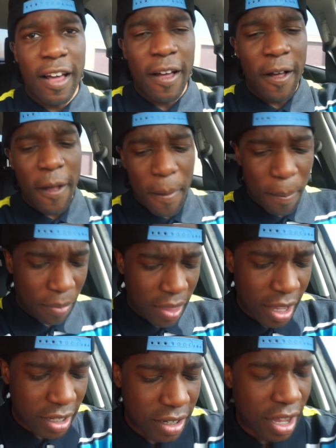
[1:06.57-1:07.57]
um
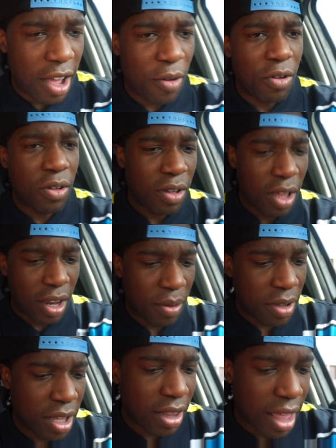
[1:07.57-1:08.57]
yes, y'all, let
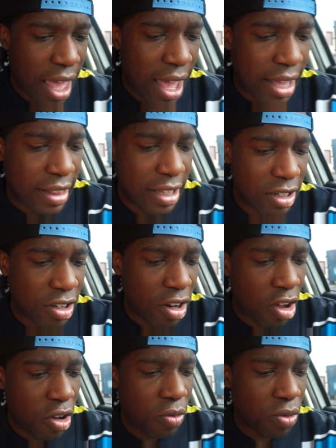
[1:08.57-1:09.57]
me cut the air conditioning
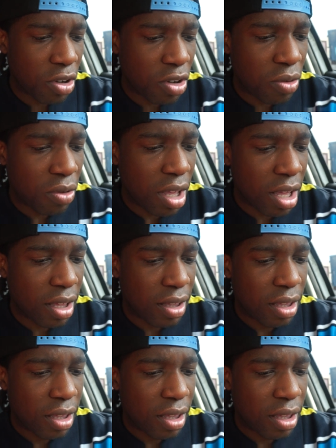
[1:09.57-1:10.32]
on real quick,